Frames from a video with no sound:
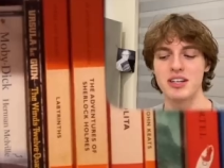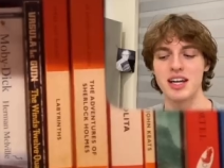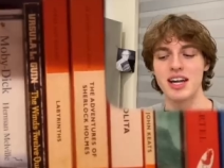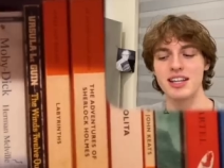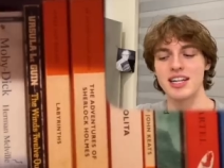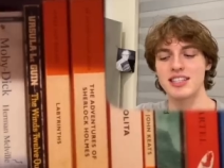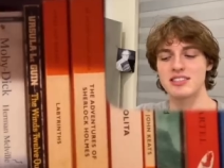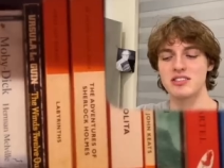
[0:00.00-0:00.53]

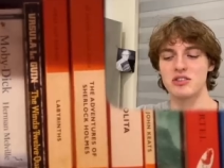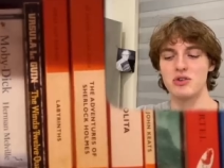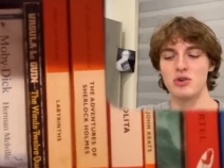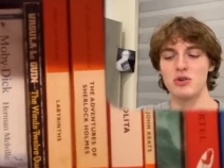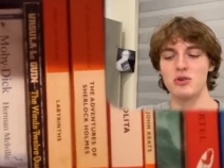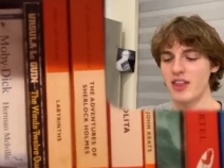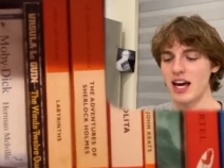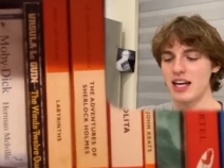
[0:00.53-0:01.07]
day that's the
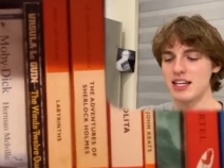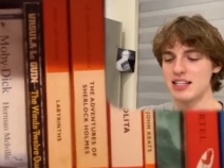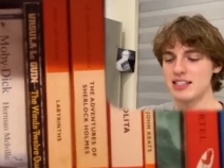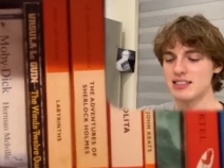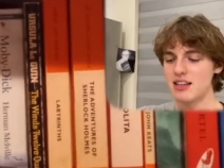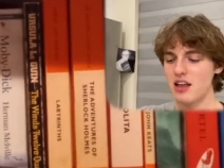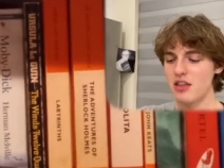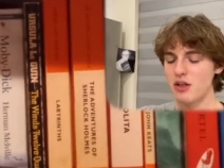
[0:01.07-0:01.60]
goal. That
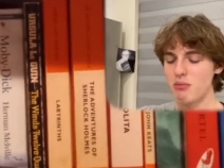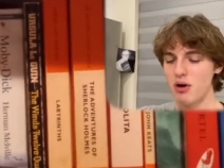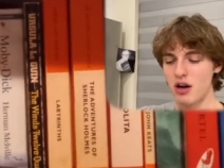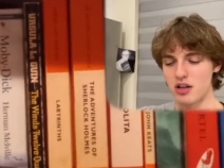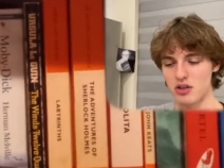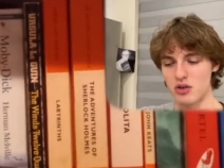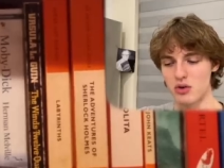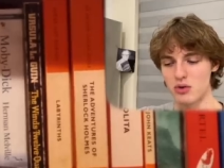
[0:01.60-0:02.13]
is the
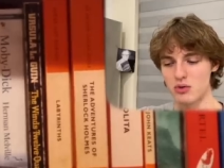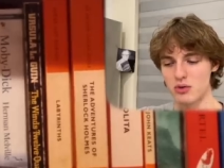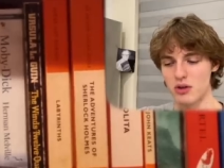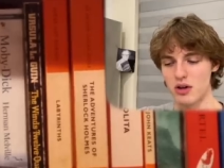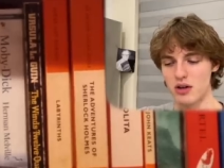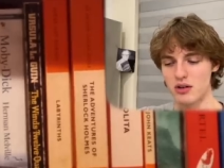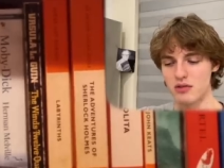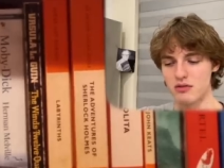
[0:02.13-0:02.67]
body
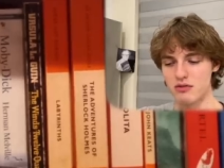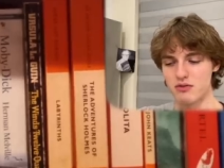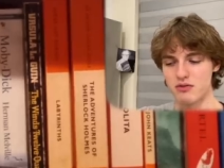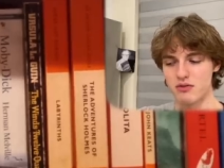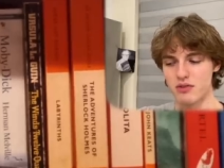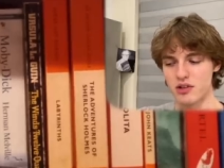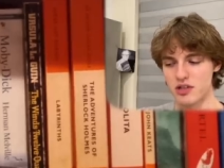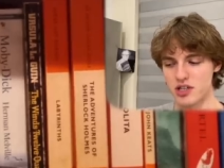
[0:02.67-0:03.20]
goal of
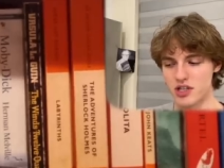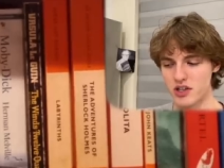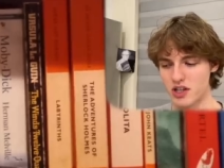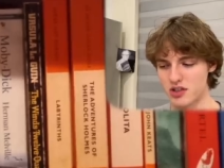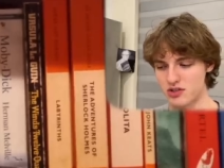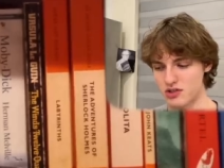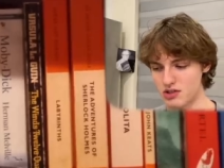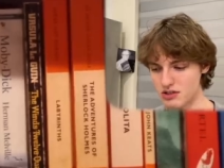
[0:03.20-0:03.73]
The Secret
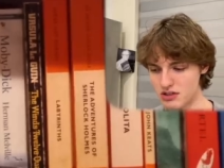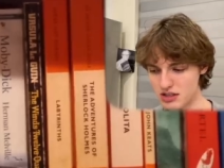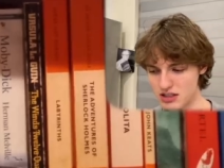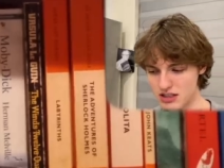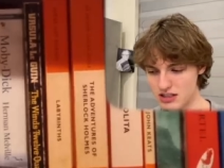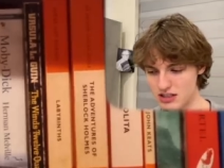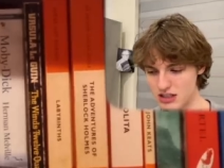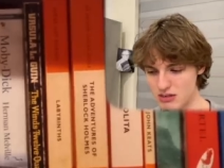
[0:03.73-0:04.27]
History
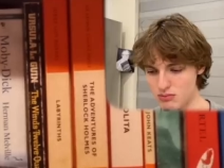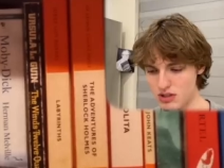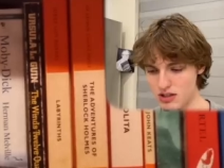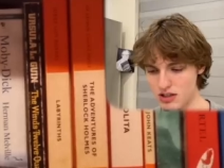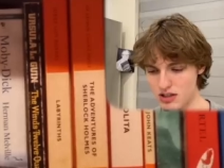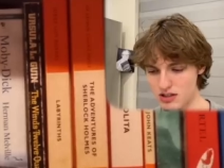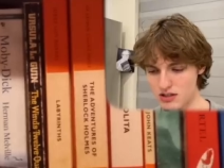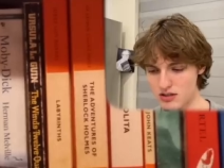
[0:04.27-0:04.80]
is to be
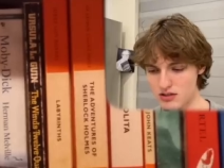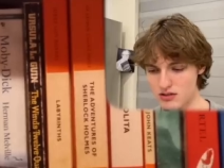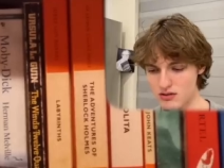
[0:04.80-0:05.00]
like